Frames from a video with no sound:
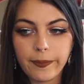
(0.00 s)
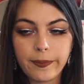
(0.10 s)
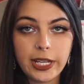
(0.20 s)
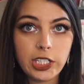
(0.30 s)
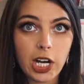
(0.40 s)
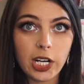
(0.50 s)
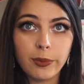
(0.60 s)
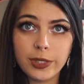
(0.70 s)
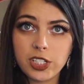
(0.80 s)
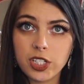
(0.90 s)
My
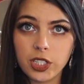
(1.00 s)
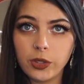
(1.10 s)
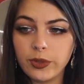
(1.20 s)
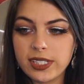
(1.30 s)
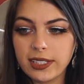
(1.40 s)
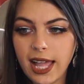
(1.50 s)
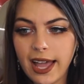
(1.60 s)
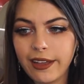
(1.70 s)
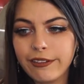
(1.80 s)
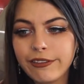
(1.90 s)
dog, Bristol, was
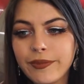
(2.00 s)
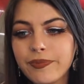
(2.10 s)
alive.